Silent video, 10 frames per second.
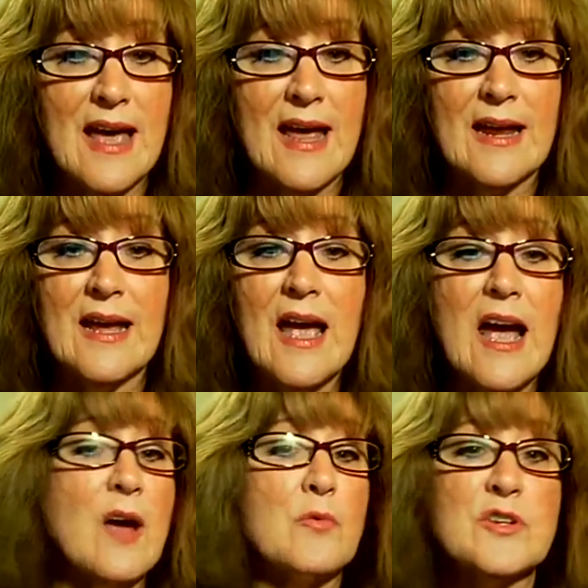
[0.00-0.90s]
like,
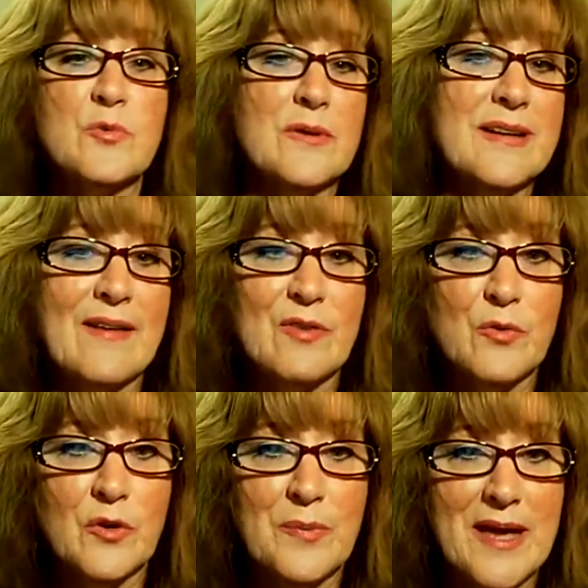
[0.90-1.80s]
I wish we would have the
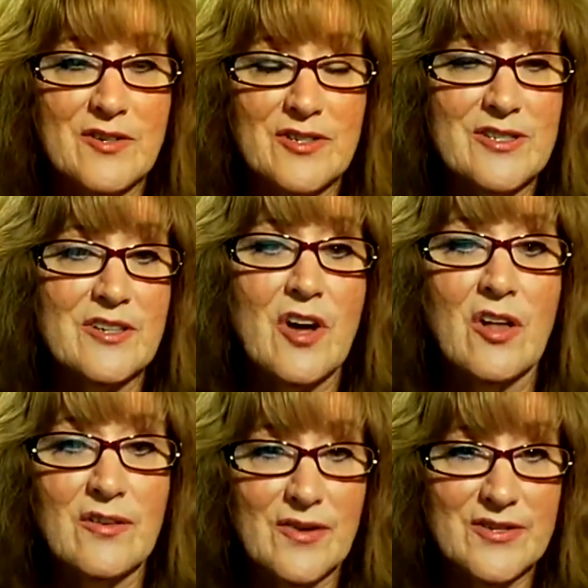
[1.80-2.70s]
real patients in
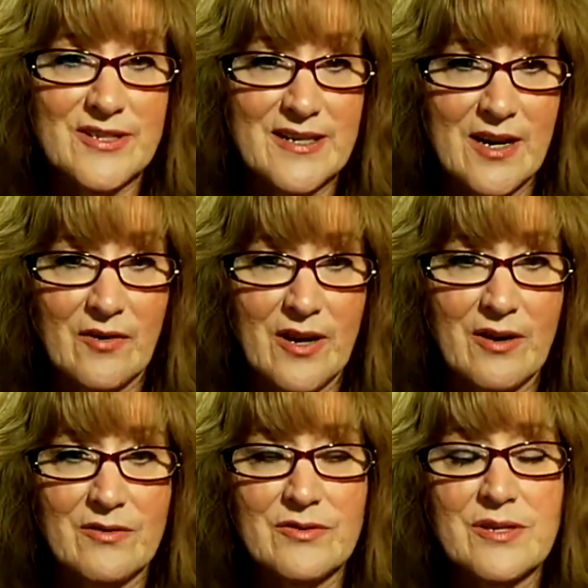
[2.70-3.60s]
all of our
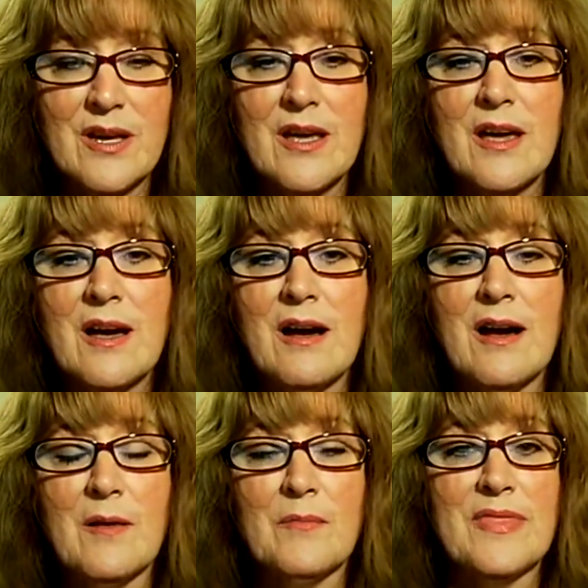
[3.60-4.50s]
scenarios.
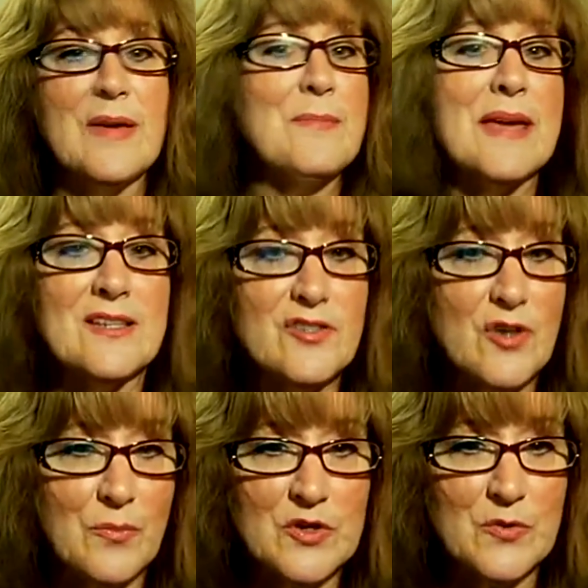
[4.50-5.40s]
They make it
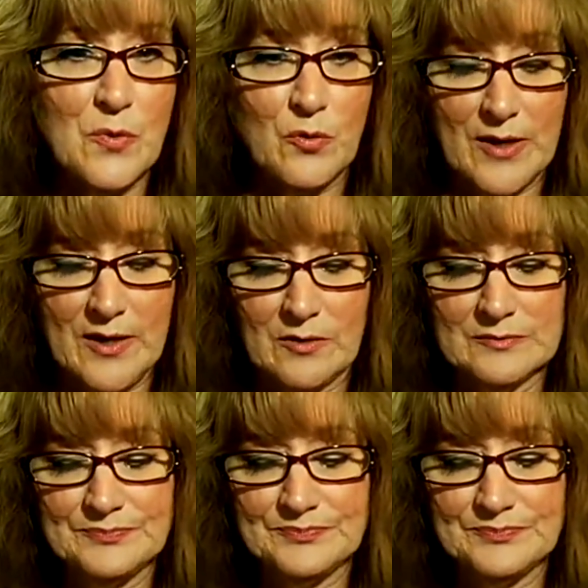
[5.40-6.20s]
so much more real.